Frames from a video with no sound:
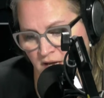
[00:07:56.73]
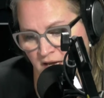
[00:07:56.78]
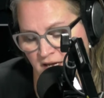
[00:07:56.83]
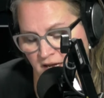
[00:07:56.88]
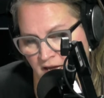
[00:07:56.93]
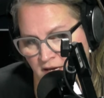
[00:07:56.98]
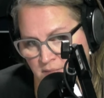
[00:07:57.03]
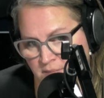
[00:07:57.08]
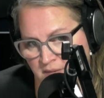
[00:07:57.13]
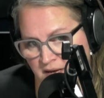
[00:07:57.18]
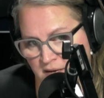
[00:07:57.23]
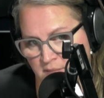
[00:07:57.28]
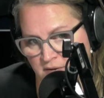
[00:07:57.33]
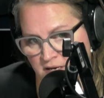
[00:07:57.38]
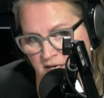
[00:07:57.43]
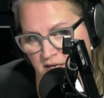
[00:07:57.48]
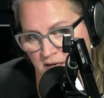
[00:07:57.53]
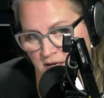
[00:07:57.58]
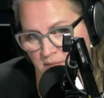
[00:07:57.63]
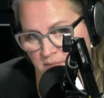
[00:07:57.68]
And, and
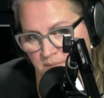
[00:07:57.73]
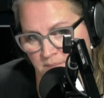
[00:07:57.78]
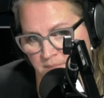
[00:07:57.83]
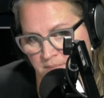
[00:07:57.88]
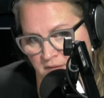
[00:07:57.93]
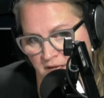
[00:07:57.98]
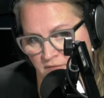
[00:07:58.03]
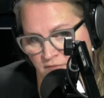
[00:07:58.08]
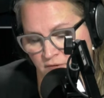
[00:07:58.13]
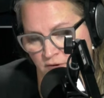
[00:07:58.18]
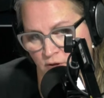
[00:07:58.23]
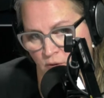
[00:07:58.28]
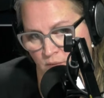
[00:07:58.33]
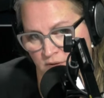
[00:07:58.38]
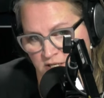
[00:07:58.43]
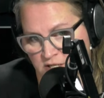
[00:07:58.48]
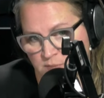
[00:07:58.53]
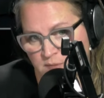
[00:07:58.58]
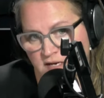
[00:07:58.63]
maybe um, if you don't want to